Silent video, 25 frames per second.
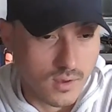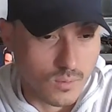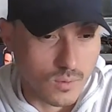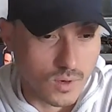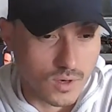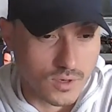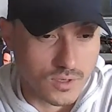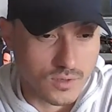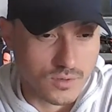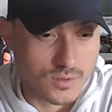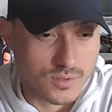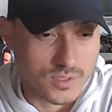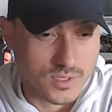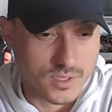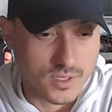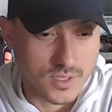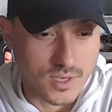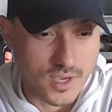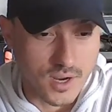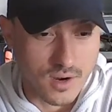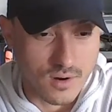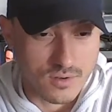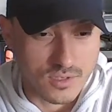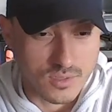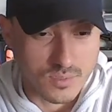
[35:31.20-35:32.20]
while
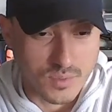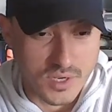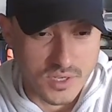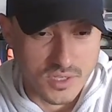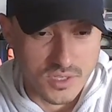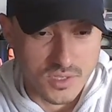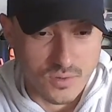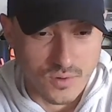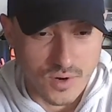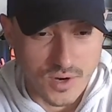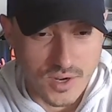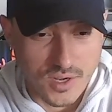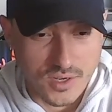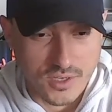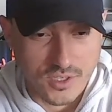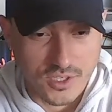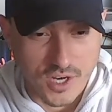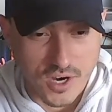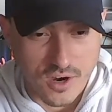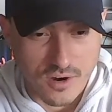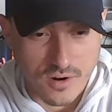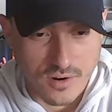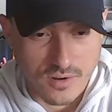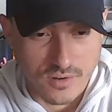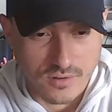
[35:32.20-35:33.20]
using aerospace-grade
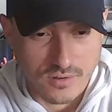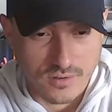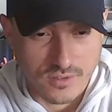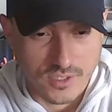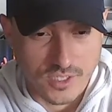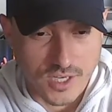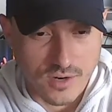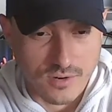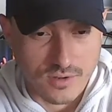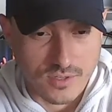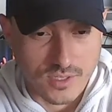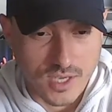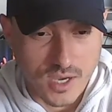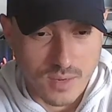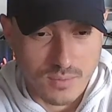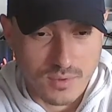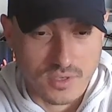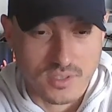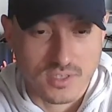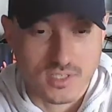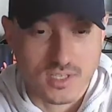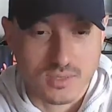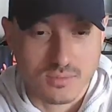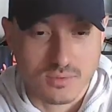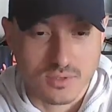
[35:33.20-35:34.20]

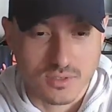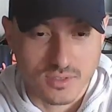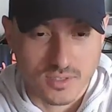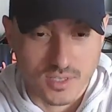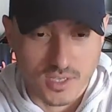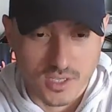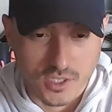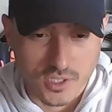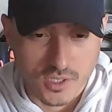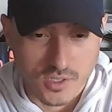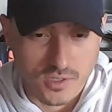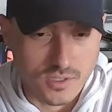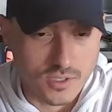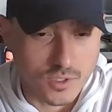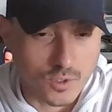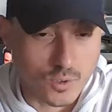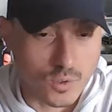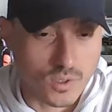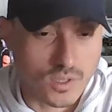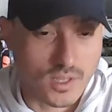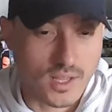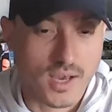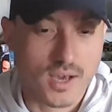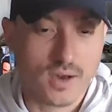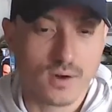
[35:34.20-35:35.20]
gyroscopic stabilization
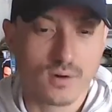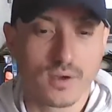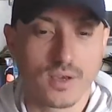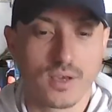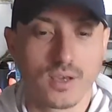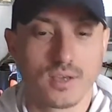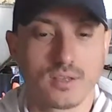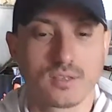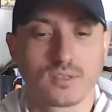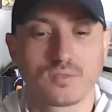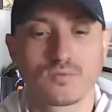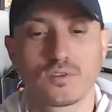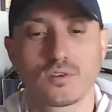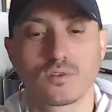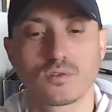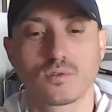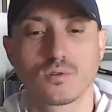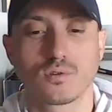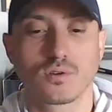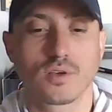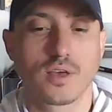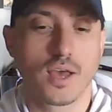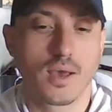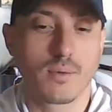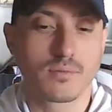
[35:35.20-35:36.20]
to allow a
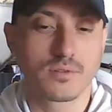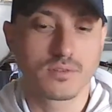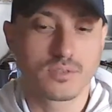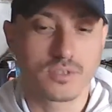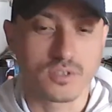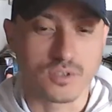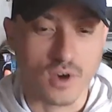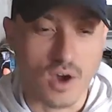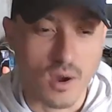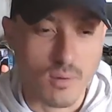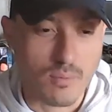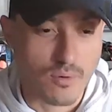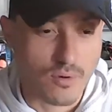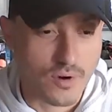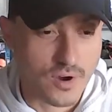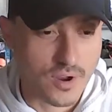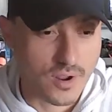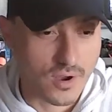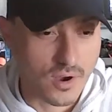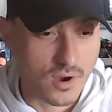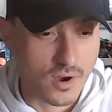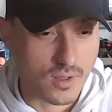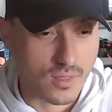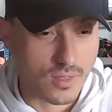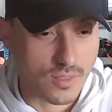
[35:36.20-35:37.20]
spherical cabin to
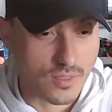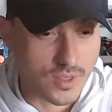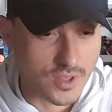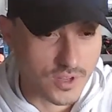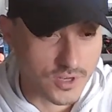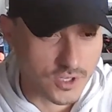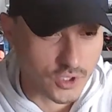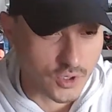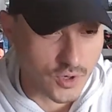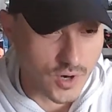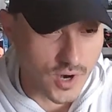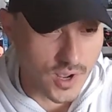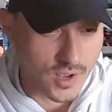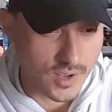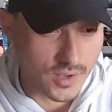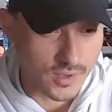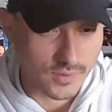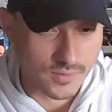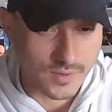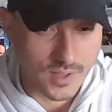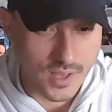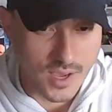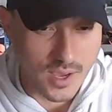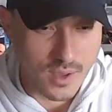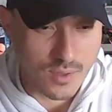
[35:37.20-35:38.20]
operate on
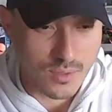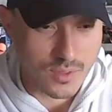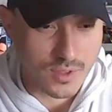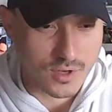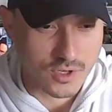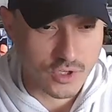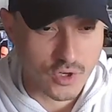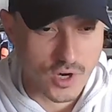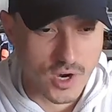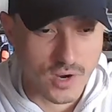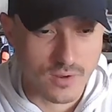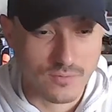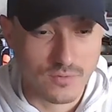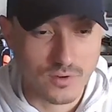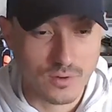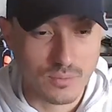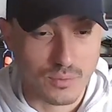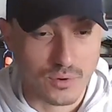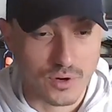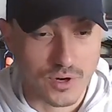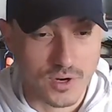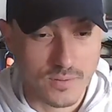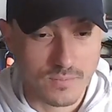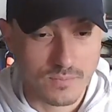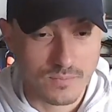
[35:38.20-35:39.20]
a thin track
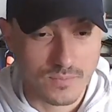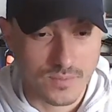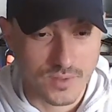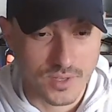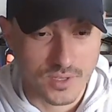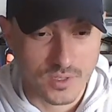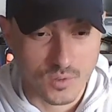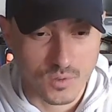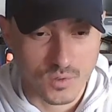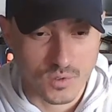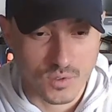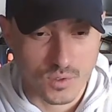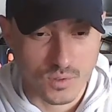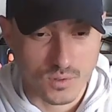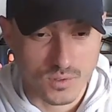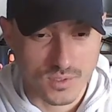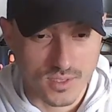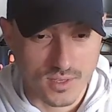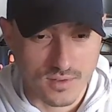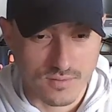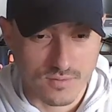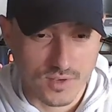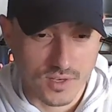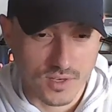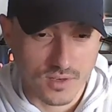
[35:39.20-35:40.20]
footprint. This results
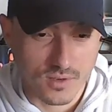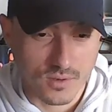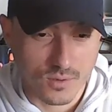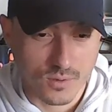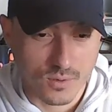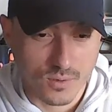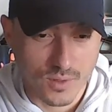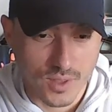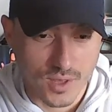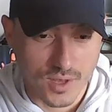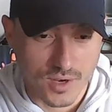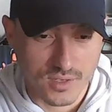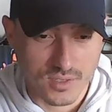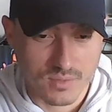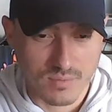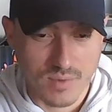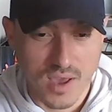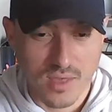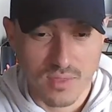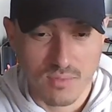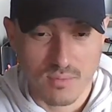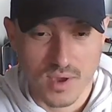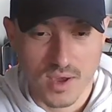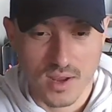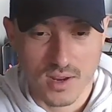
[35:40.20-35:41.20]
in a vehicle that is
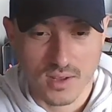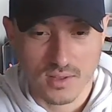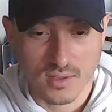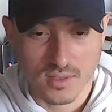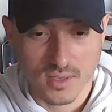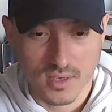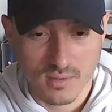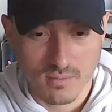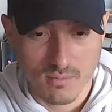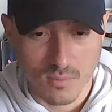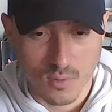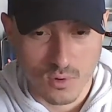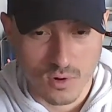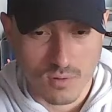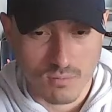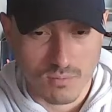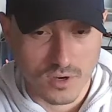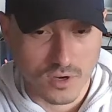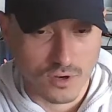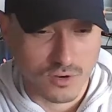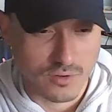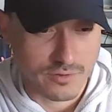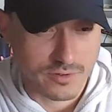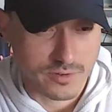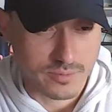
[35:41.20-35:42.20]
mathematically more
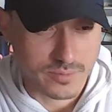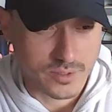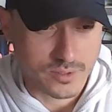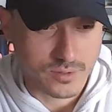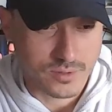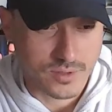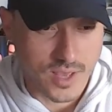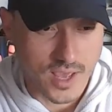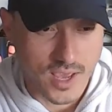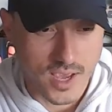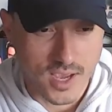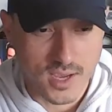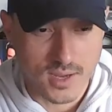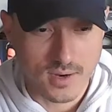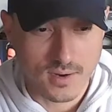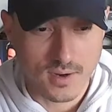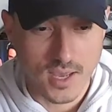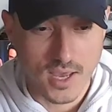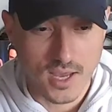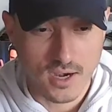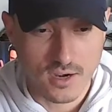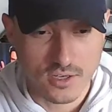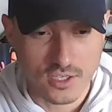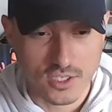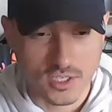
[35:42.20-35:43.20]
maneuverable and
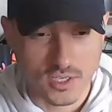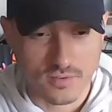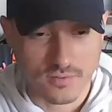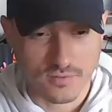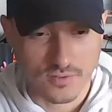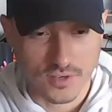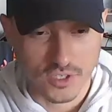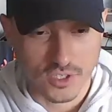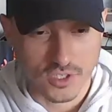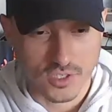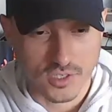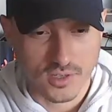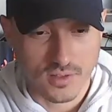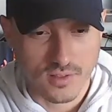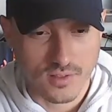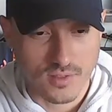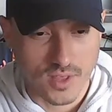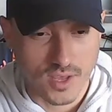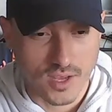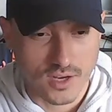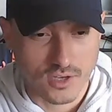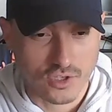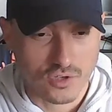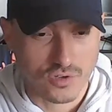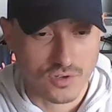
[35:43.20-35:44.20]
energy efficient
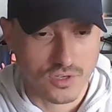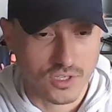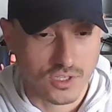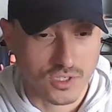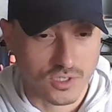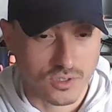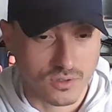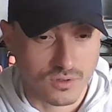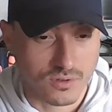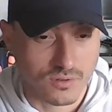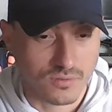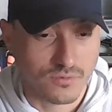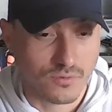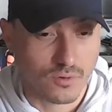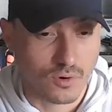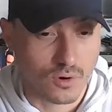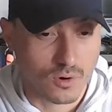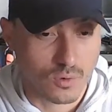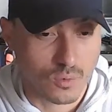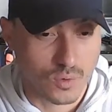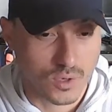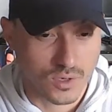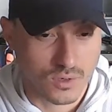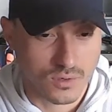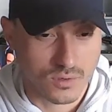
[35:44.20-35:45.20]
than traditional
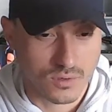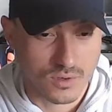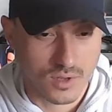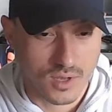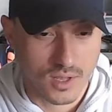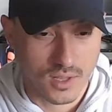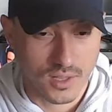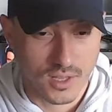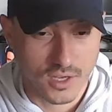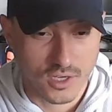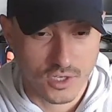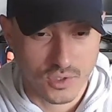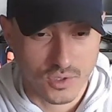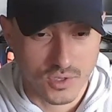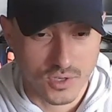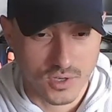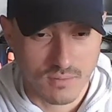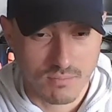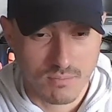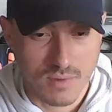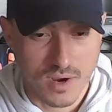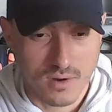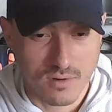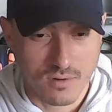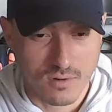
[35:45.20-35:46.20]
four-wheeled
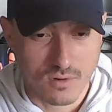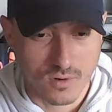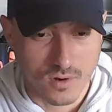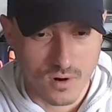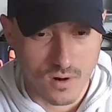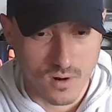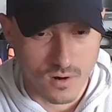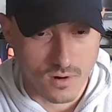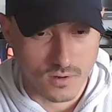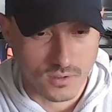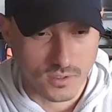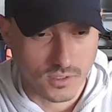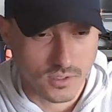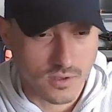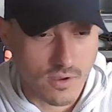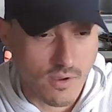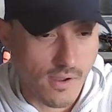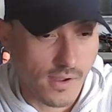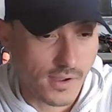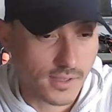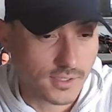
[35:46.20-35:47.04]
electric microcars.